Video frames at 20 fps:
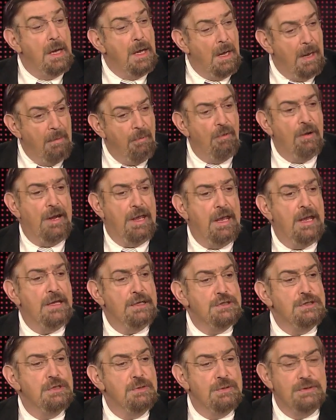I want to
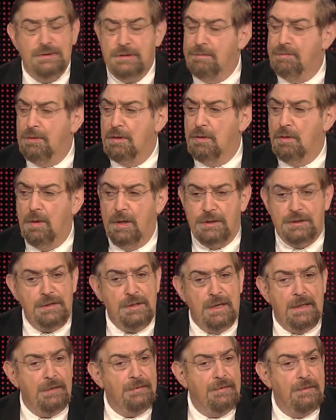ask you a simple
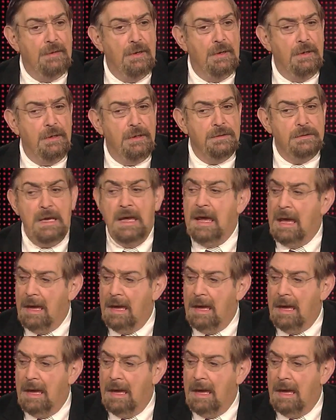question, ask the audience.